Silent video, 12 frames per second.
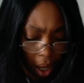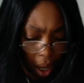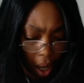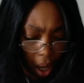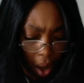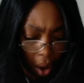
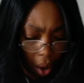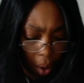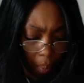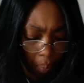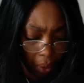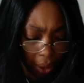
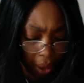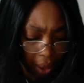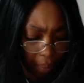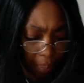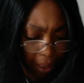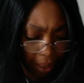this is
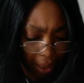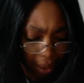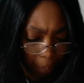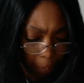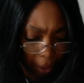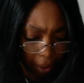a
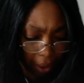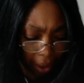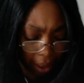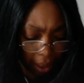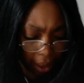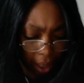business
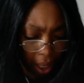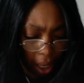person,